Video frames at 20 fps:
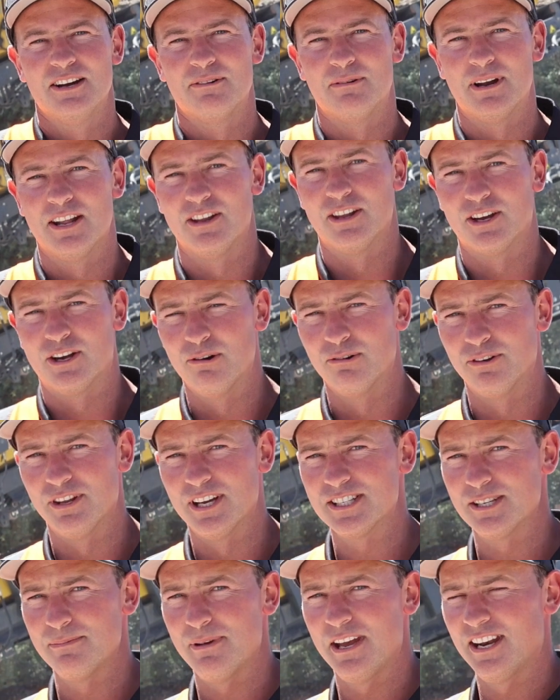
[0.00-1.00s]
One of the cool
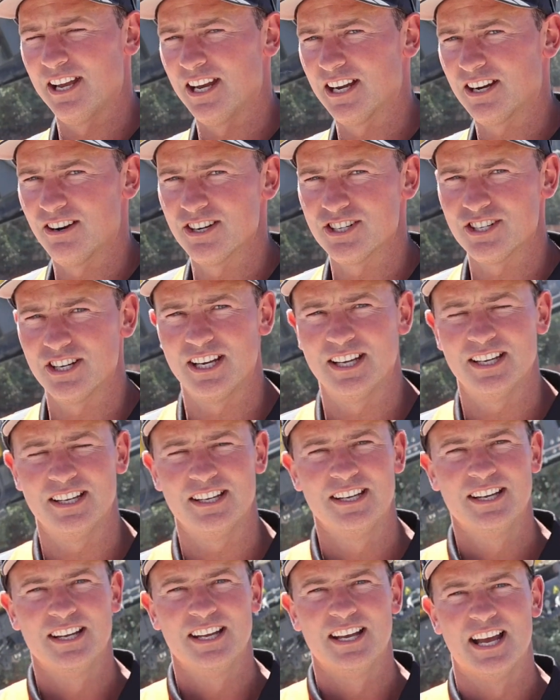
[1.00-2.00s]
things about our crusher
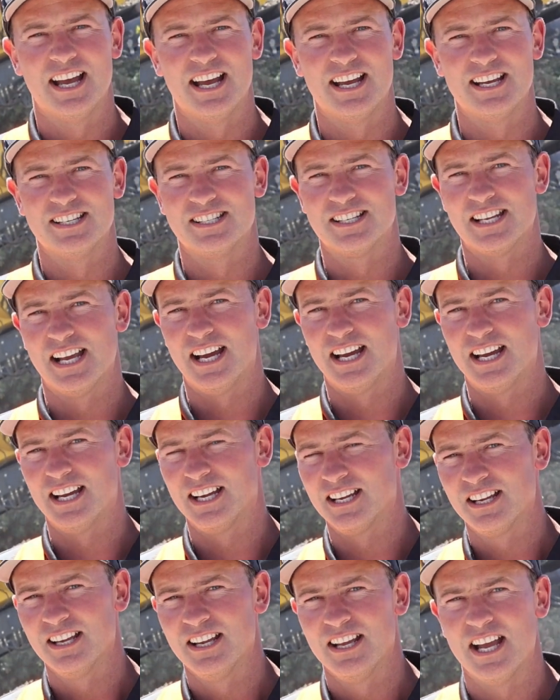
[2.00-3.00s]
is
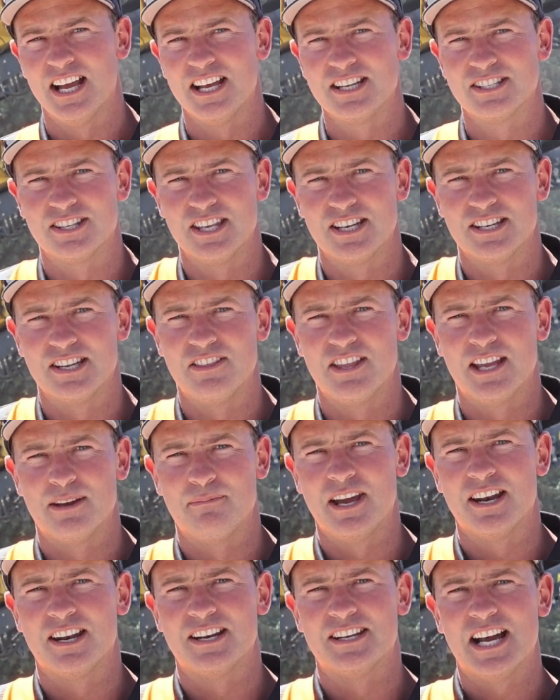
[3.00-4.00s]
the
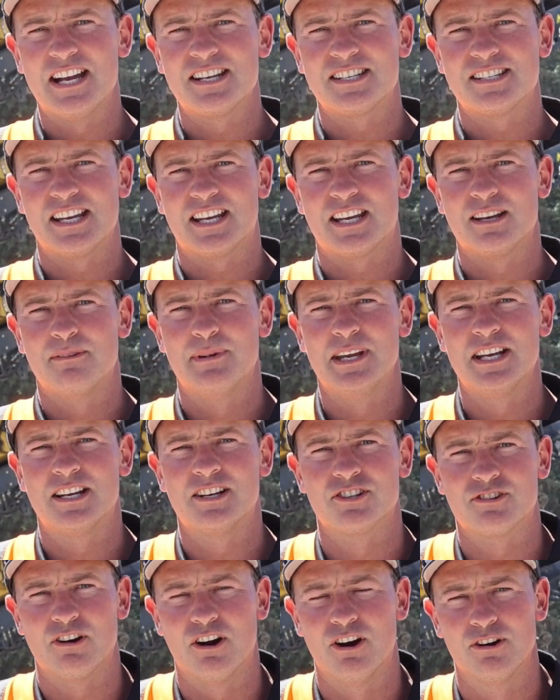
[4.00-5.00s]
amount of dust that can be
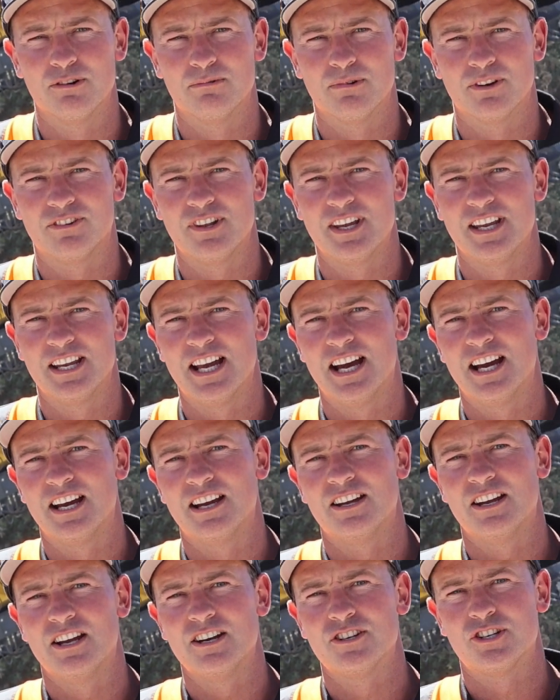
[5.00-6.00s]
controlled with the
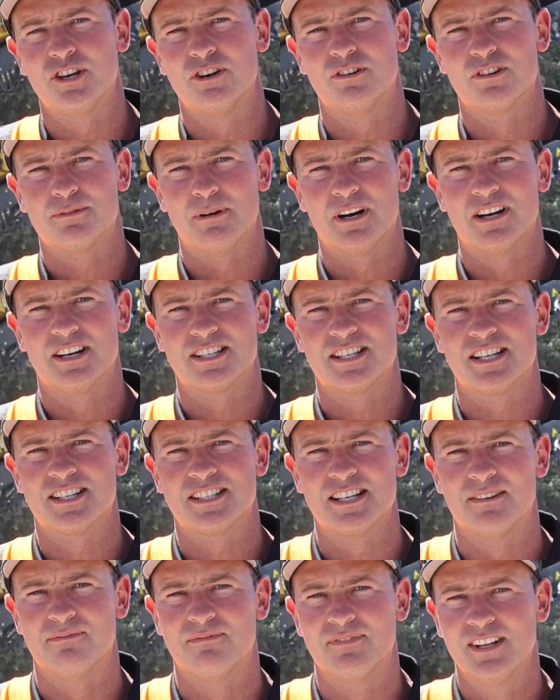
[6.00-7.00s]
internal sprinkler
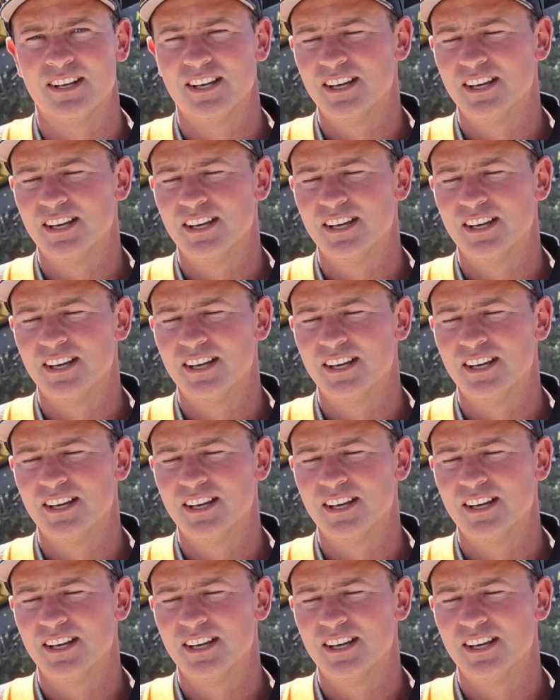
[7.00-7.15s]
system.